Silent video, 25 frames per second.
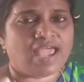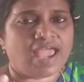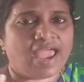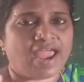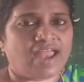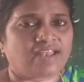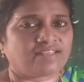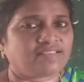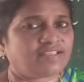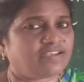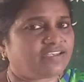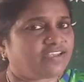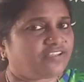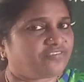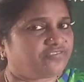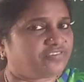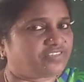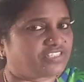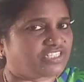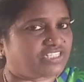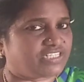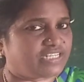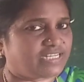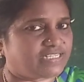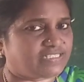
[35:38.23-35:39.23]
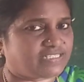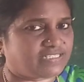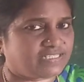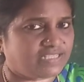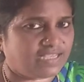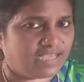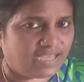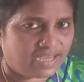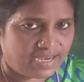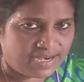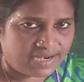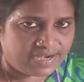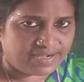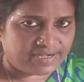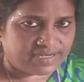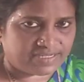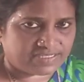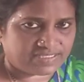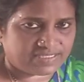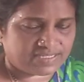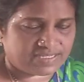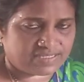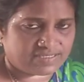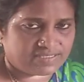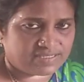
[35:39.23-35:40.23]
and the deficiency
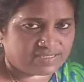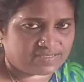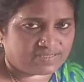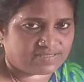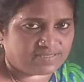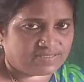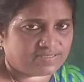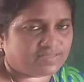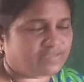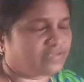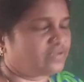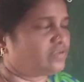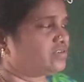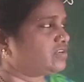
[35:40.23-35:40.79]
diseases.